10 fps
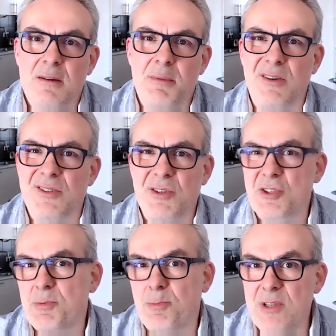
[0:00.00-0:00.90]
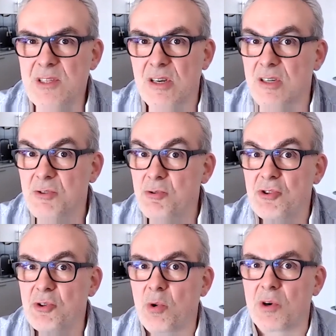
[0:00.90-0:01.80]
because your sprints are too
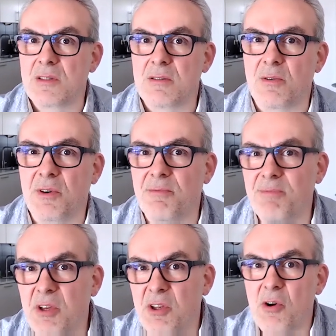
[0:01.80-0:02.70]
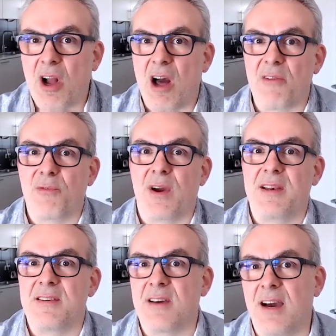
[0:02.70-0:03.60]
short or you can't
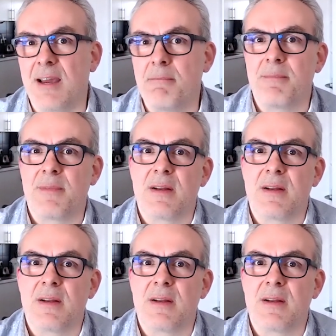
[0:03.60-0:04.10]
find the time?